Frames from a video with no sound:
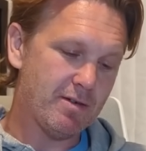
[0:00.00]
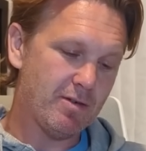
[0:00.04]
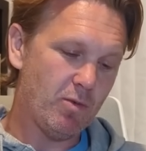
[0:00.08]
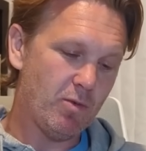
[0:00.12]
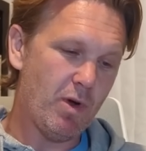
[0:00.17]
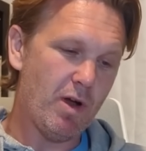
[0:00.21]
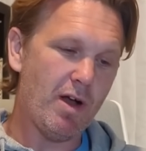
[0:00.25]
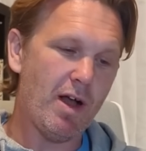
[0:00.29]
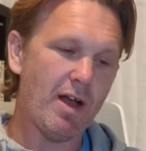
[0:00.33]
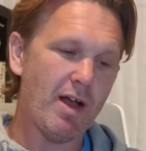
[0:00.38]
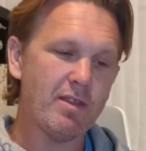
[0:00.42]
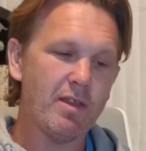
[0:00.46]

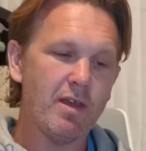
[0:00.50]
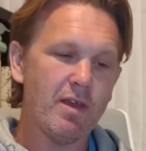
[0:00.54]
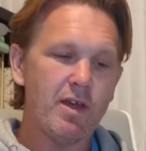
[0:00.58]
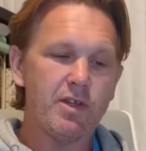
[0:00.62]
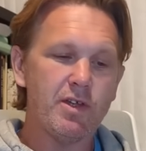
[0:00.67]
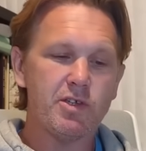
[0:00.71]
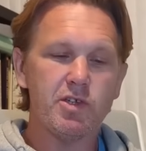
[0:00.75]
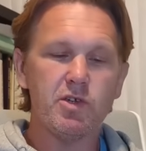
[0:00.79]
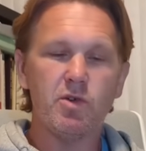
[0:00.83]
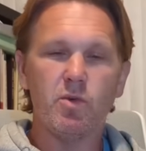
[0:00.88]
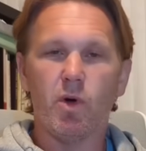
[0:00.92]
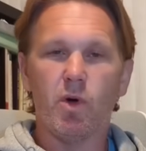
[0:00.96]
Well, do
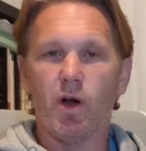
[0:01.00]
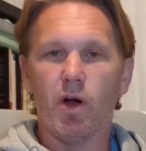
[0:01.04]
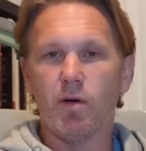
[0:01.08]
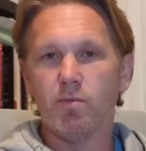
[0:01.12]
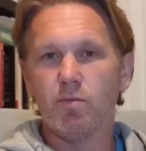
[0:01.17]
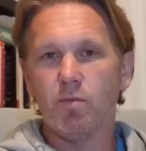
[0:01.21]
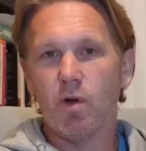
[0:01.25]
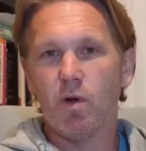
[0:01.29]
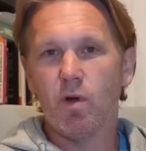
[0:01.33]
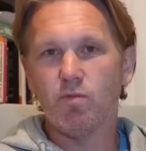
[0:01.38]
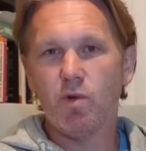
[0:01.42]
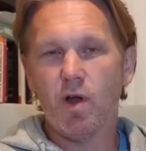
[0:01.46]
you know what?
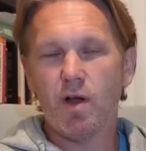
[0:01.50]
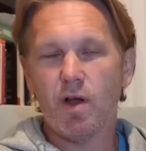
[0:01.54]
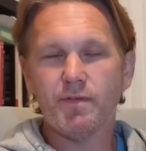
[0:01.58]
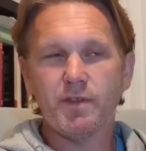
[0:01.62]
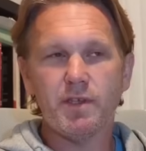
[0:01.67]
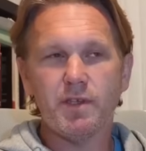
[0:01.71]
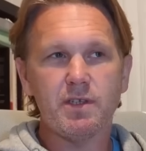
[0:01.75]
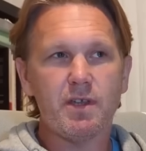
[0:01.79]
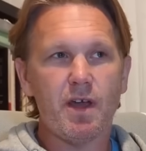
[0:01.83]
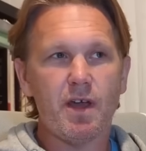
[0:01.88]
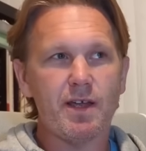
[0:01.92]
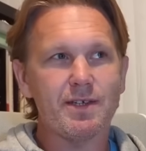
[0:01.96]
Rather
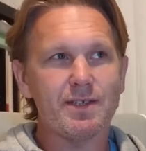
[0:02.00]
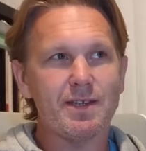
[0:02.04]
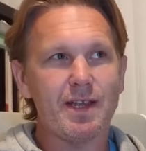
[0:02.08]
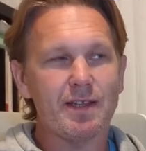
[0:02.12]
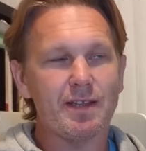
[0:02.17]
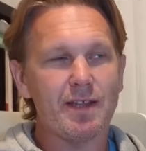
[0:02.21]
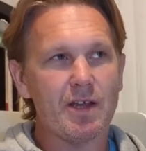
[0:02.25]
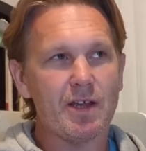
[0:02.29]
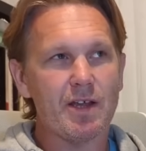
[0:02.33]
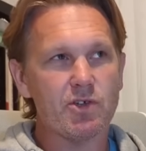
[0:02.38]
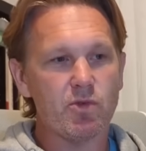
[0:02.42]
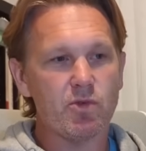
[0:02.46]
than dissect
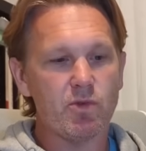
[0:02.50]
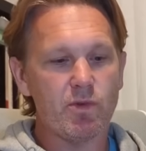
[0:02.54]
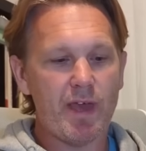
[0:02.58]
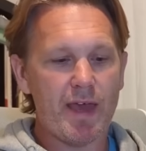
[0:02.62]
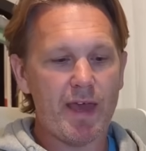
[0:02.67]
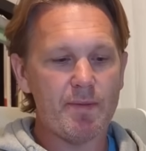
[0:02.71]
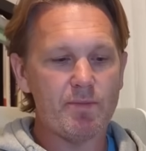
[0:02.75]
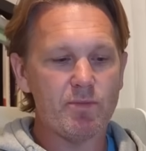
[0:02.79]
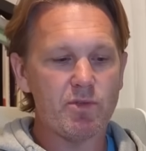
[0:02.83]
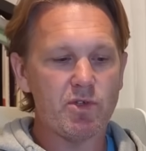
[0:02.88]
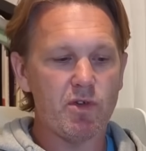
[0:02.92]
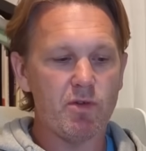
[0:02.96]
the actual
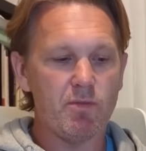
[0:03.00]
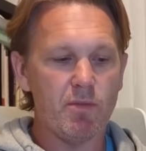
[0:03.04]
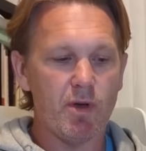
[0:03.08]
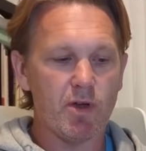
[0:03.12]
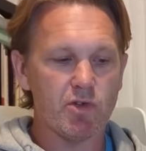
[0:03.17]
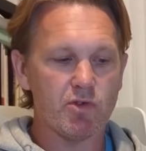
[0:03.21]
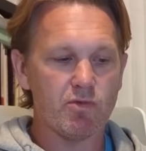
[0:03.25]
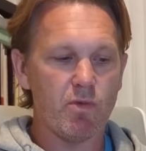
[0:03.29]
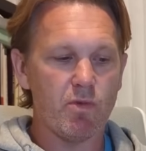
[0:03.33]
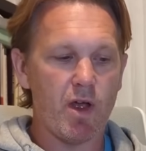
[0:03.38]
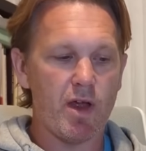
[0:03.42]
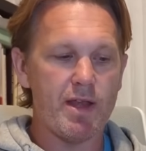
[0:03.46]
game too
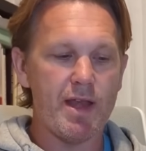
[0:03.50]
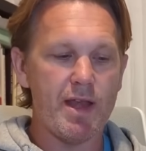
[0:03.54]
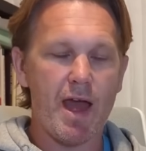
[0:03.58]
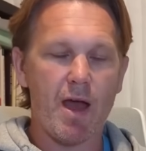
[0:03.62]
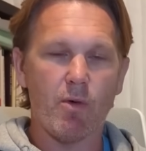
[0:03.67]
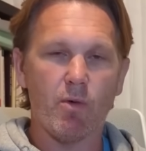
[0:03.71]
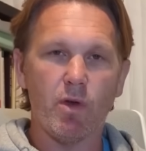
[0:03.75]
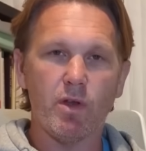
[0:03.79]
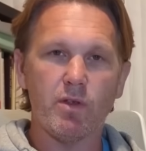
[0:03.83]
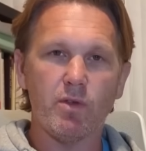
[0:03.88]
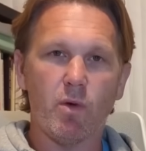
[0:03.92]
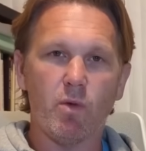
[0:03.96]
much right now,
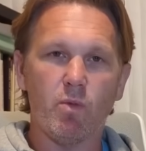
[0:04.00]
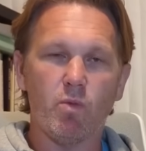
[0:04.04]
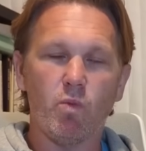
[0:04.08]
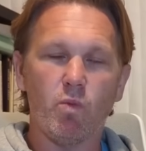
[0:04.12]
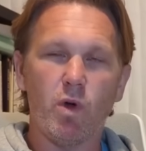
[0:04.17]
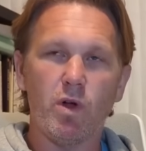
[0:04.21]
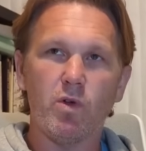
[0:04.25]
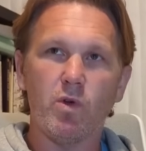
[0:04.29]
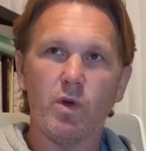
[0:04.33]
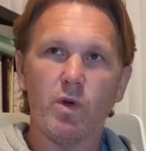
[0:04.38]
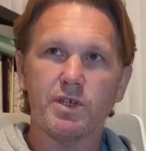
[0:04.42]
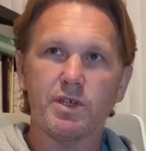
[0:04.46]

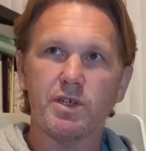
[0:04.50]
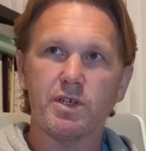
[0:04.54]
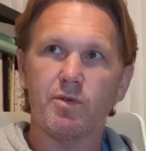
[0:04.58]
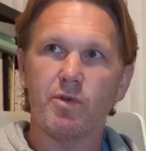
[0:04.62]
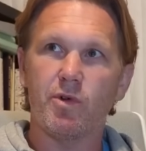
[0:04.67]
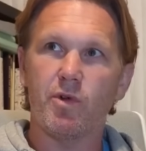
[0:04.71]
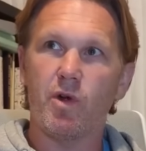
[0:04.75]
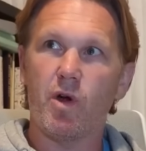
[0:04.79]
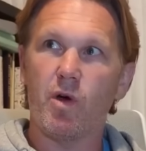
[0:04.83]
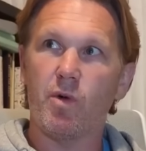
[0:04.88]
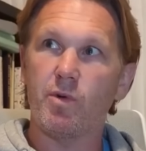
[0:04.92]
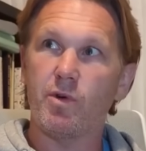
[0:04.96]
one question I
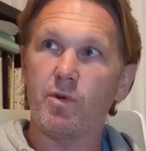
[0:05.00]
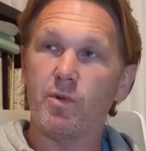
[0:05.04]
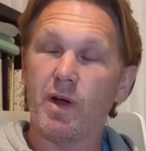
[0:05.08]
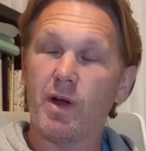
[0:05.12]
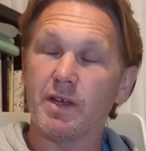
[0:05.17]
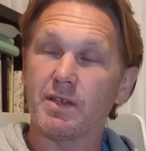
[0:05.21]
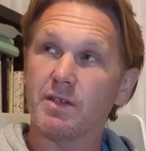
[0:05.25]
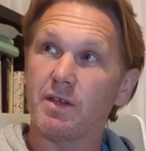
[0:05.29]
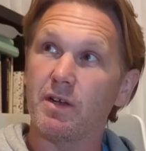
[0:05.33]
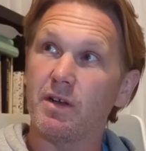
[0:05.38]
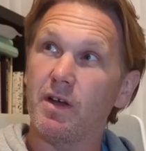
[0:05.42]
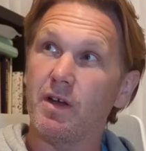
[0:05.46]
want to
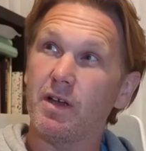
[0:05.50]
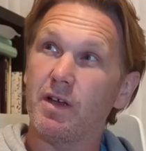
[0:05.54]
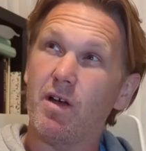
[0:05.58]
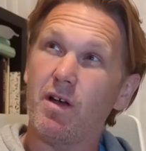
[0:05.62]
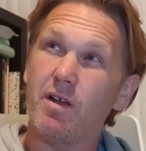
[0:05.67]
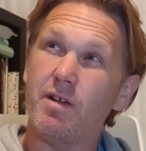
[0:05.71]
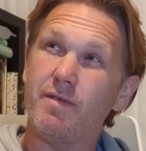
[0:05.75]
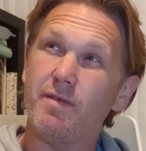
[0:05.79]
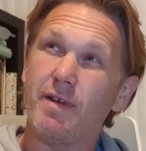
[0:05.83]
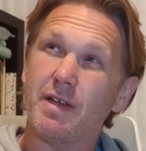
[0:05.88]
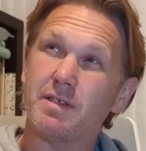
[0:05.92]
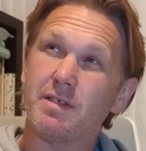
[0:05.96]
ask, and I
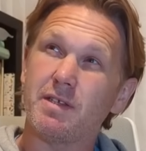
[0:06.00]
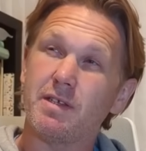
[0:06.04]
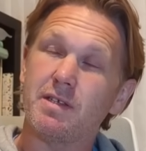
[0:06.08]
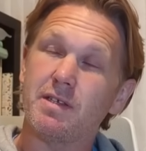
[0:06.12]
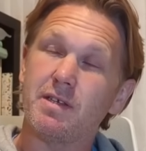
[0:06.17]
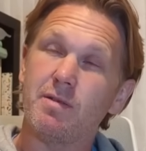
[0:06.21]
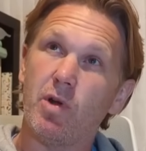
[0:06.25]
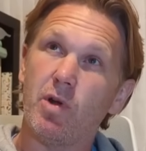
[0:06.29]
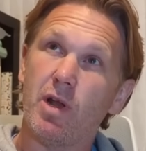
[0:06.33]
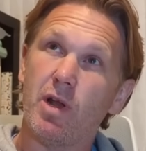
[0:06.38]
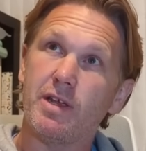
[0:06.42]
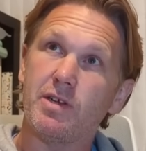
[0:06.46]
kind of asked this
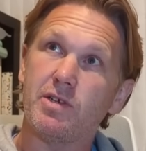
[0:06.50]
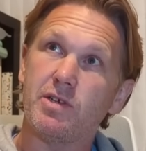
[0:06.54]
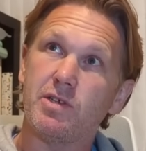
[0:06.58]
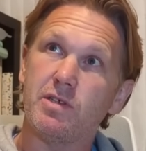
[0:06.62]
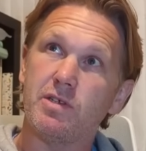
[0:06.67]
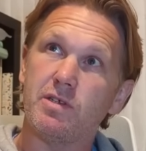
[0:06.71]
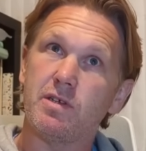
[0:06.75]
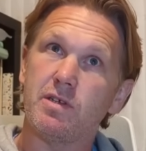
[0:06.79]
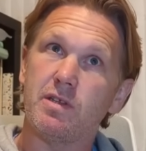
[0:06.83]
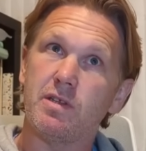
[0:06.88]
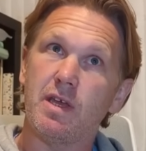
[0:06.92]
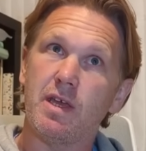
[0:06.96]
in relation
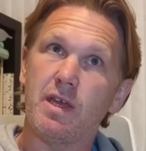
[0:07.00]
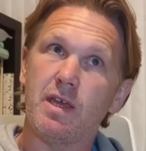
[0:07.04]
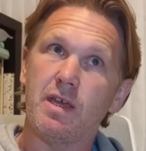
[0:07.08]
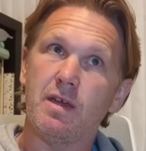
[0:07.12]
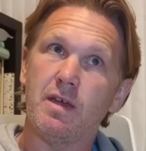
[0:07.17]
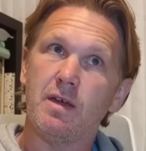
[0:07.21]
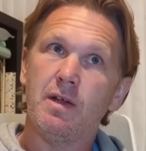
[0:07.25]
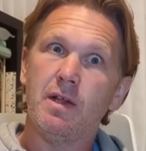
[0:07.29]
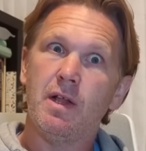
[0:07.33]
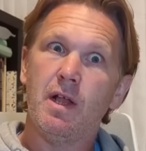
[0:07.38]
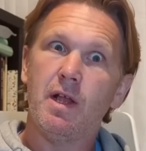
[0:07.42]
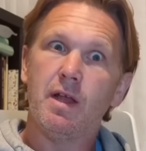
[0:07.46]
to the
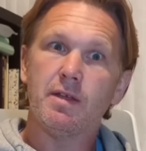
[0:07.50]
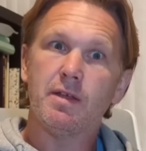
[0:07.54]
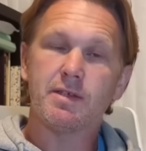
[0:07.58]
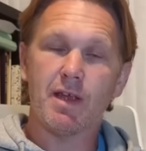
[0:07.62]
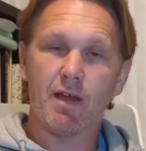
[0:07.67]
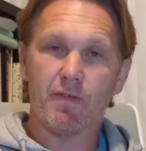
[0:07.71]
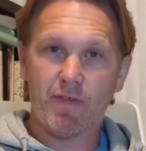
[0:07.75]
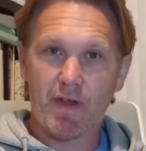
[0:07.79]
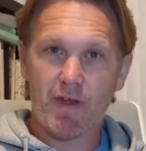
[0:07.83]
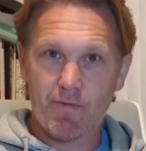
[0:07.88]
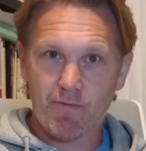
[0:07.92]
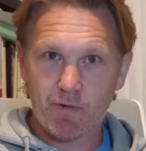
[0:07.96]

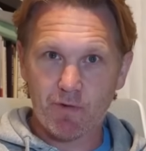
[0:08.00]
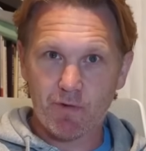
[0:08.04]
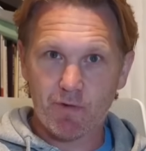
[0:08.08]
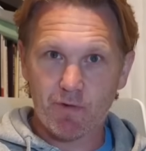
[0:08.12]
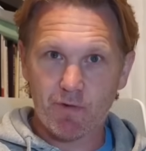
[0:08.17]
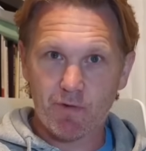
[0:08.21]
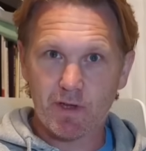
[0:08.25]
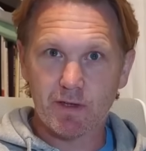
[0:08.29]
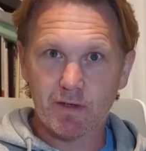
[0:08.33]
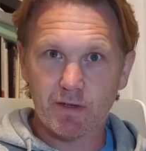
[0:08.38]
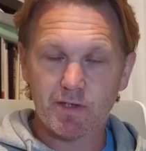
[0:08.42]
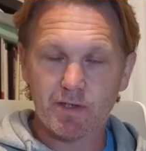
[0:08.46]
South
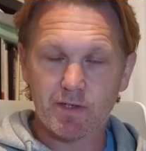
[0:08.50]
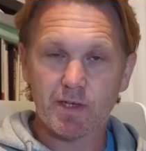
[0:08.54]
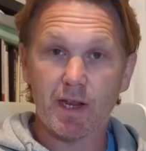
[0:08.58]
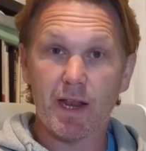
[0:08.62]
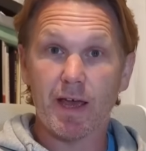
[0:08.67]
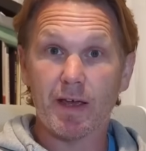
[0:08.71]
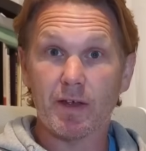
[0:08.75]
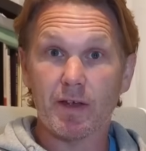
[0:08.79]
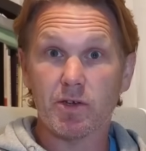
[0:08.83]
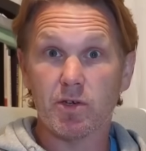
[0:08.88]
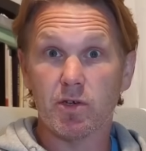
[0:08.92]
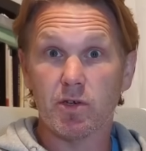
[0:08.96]
Africa
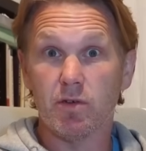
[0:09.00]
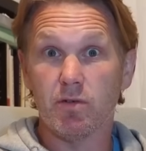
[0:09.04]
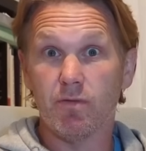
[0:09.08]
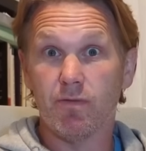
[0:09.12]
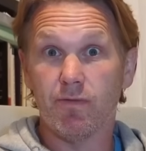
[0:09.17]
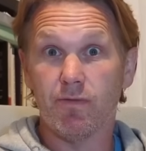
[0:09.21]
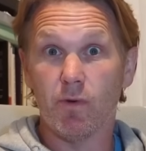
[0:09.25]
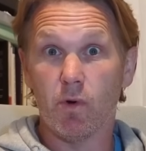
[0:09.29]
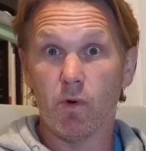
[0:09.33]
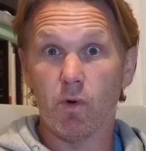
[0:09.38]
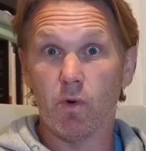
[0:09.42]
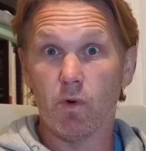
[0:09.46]
selection
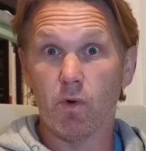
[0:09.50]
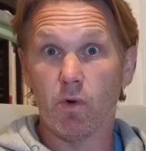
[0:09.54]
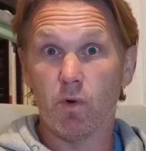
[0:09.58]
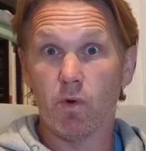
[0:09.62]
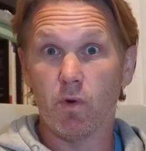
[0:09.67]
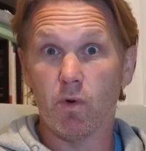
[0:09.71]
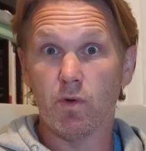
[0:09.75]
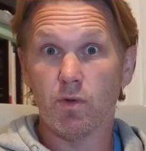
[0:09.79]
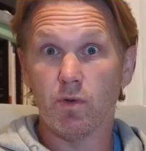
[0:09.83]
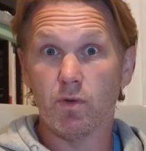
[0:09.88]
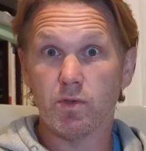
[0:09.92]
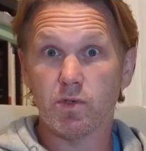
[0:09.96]
for
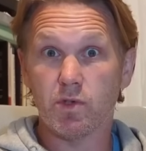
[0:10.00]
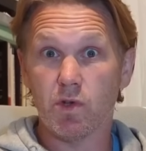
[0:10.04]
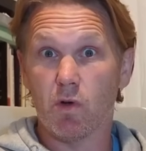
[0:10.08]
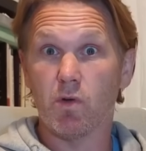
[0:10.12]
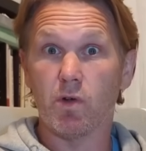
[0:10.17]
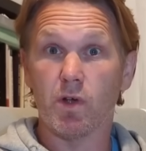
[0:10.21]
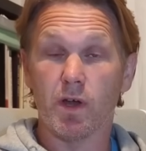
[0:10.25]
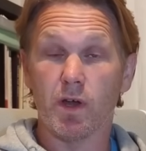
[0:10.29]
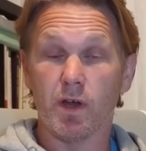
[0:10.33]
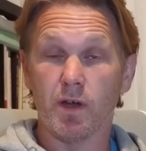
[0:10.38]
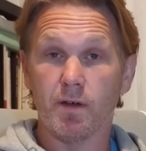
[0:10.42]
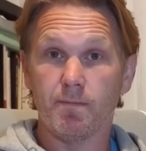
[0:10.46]
Tonga